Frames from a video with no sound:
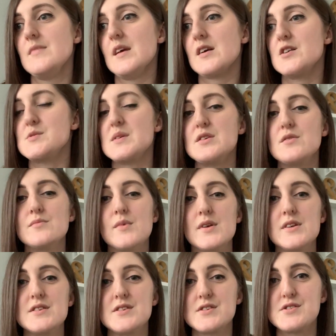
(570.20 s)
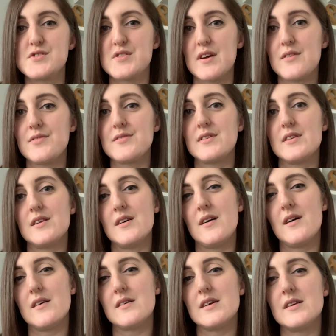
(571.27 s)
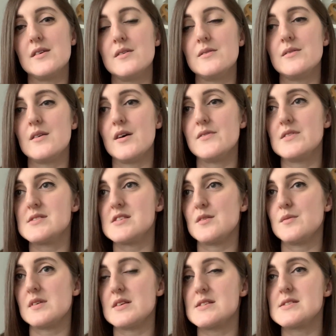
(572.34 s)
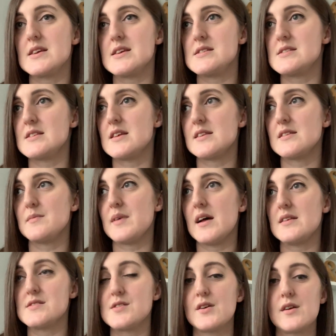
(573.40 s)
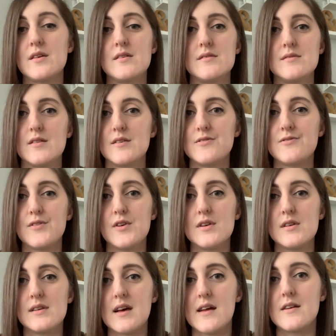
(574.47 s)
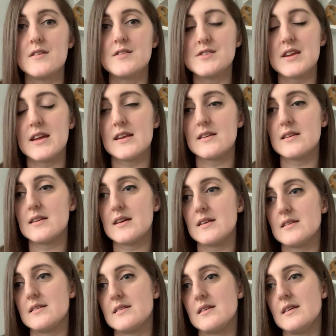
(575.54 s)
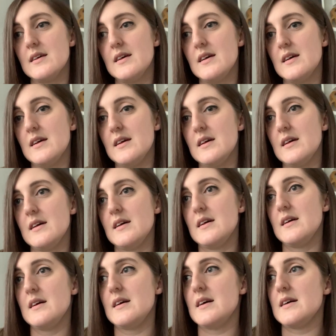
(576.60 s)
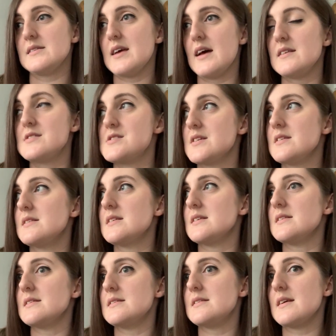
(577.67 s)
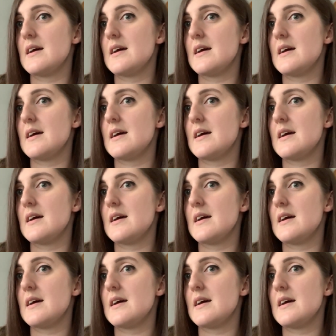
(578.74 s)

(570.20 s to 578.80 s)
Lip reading: because we don't want to just drift along. You know, obviously we're in a season that demands our full energy and attention, and